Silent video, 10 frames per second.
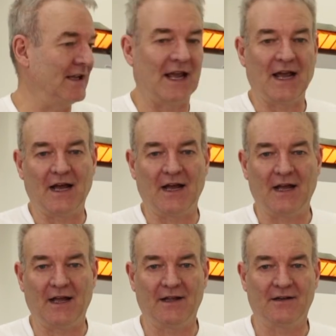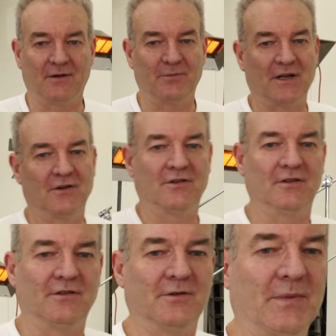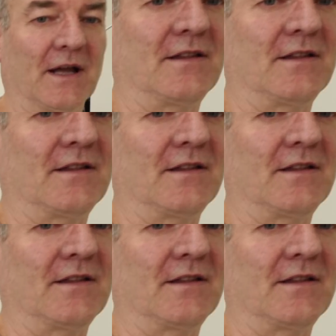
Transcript: Yeah, and I better do the Beck